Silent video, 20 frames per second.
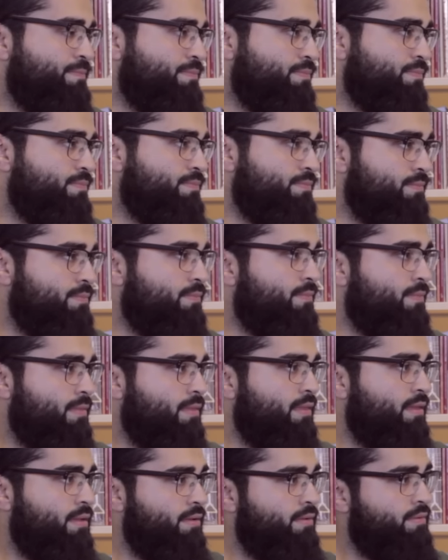
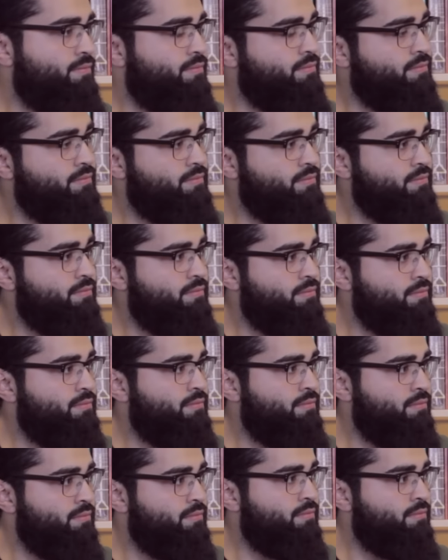
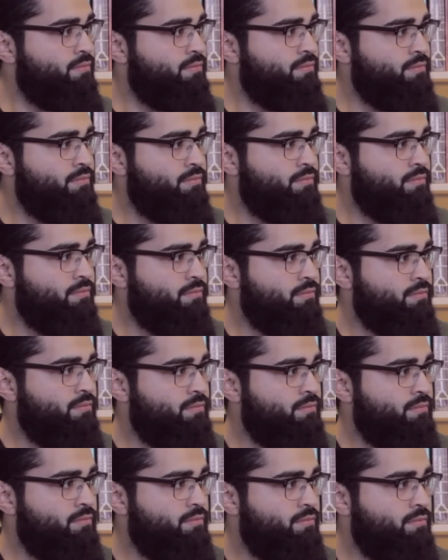
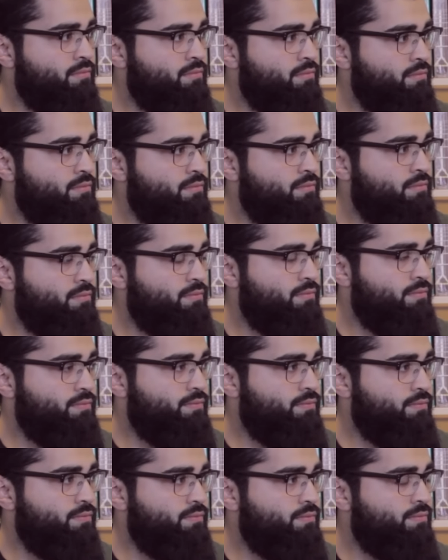
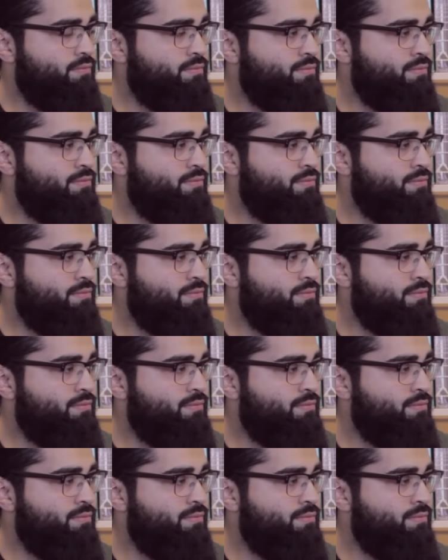This person isn't speaking.